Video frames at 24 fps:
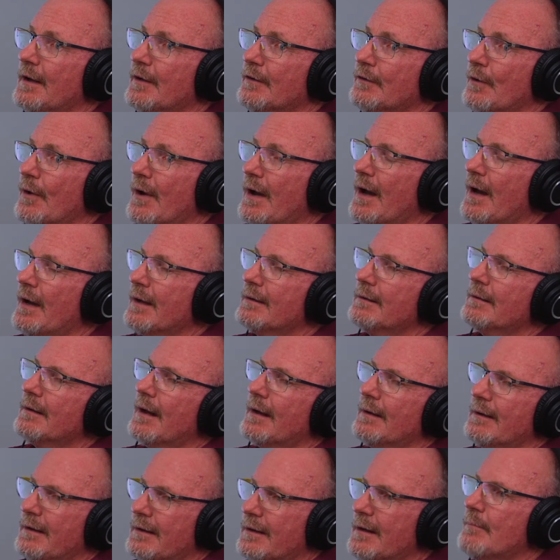So
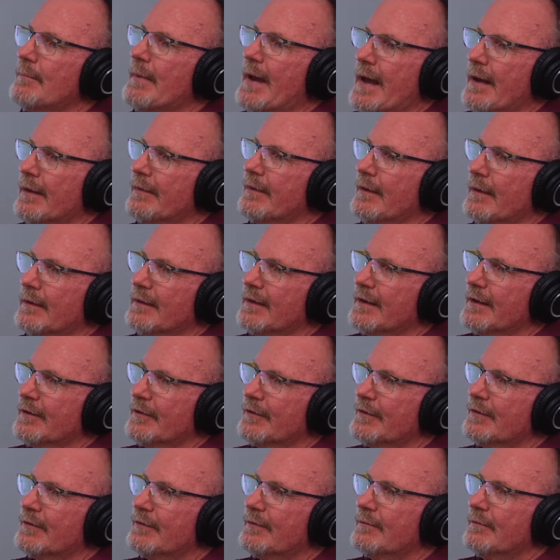I did the math on
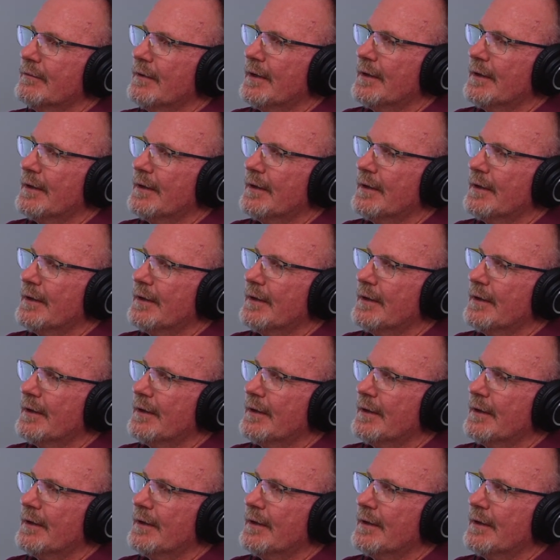this.